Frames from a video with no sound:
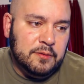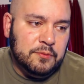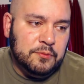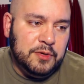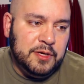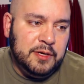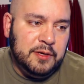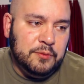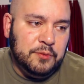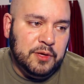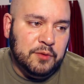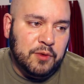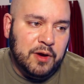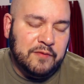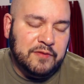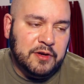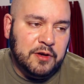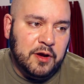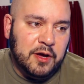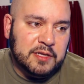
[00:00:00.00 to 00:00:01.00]
we
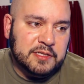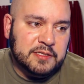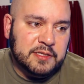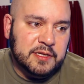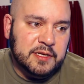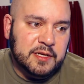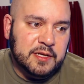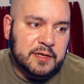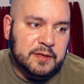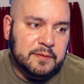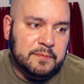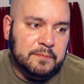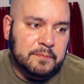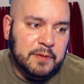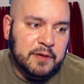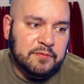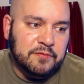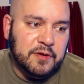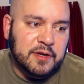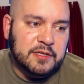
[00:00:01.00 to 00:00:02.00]
arrived in Austin, and
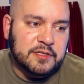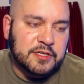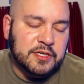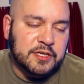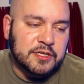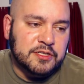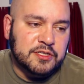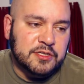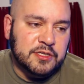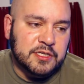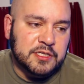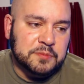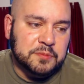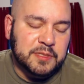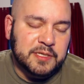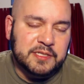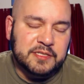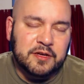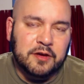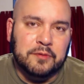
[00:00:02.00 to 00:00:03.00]
my friend took us to this
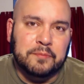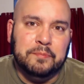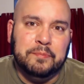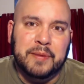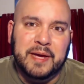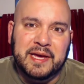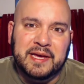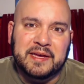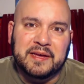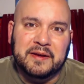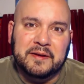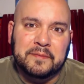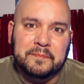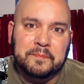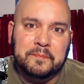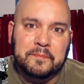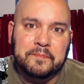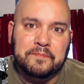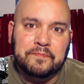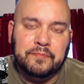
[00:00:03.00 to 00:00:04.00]
place called Bacon.
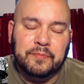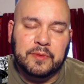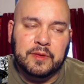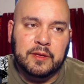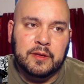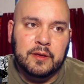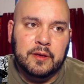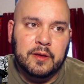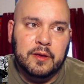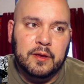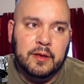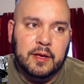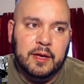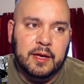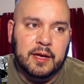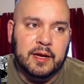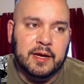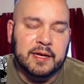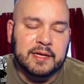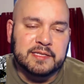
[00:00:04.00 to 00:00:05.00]

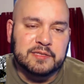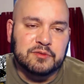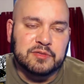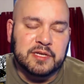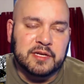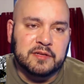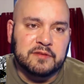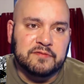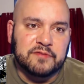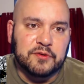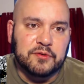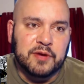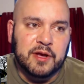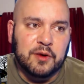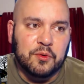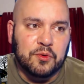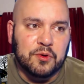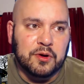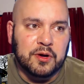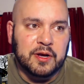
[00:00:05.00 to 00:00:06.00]
And I guess it was on the Food
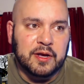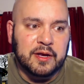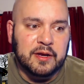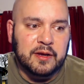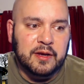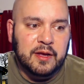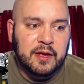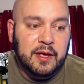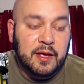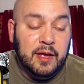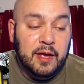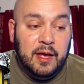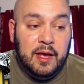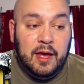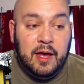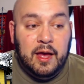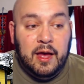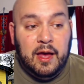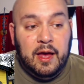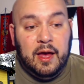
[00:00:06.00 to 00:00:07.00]
Network, and
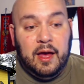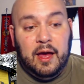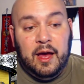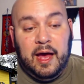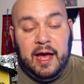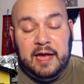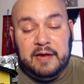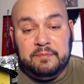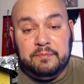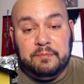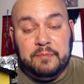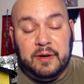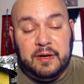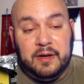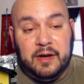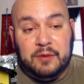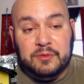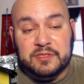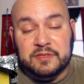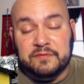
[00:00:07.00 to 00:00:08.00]
I
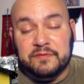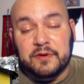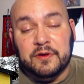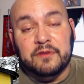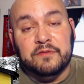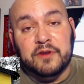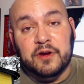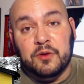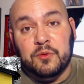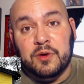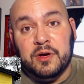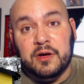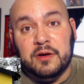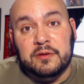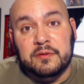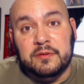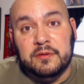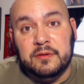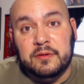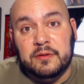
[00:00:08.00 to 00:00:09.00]
wasn't feeling very
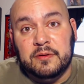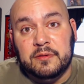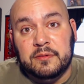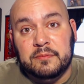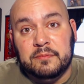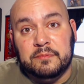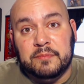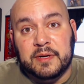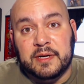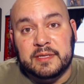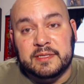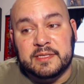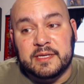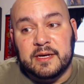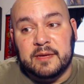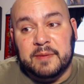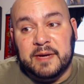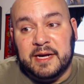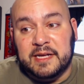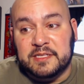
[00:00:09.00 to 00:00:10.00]
well, but
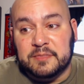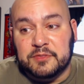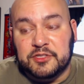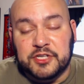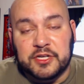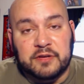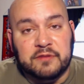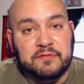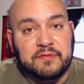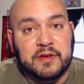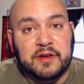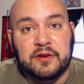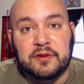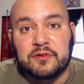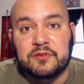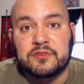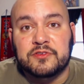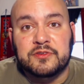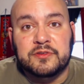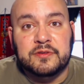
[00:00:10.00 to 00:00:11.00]
I got some chicken
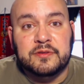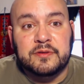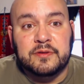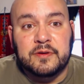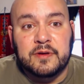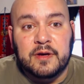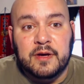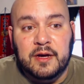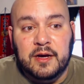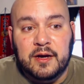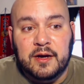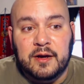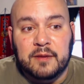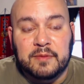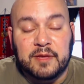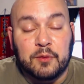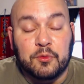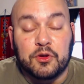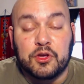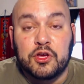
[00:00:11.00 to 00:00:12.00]
fingers
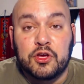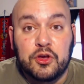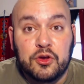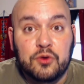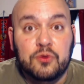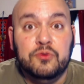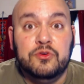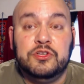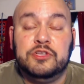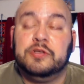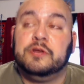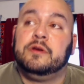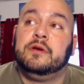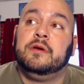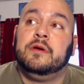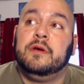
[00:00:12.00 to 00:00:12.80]
that were huge,